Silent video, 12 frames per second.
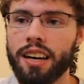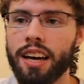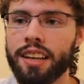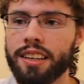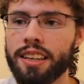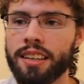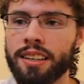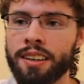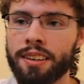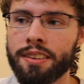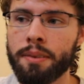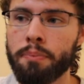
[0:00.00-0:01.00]
and
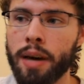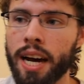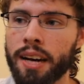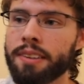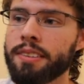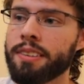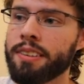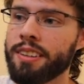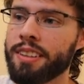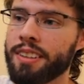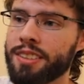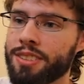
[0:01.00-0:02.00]
then the batter
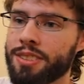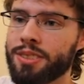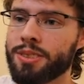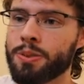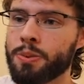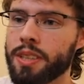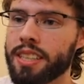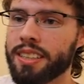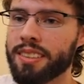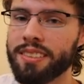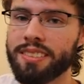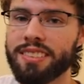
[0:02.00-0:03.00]

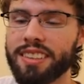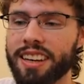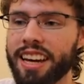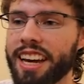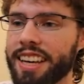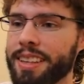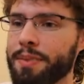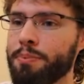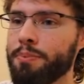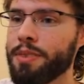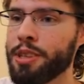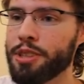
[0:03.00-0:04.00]
swings, and
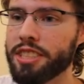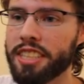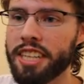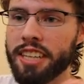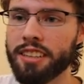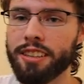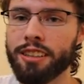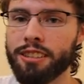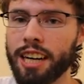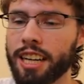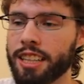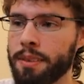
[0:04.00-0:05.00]
you just hear the
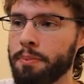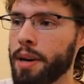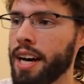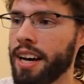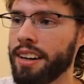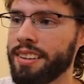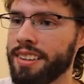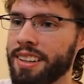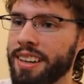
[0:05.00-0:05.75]
crack of the bat.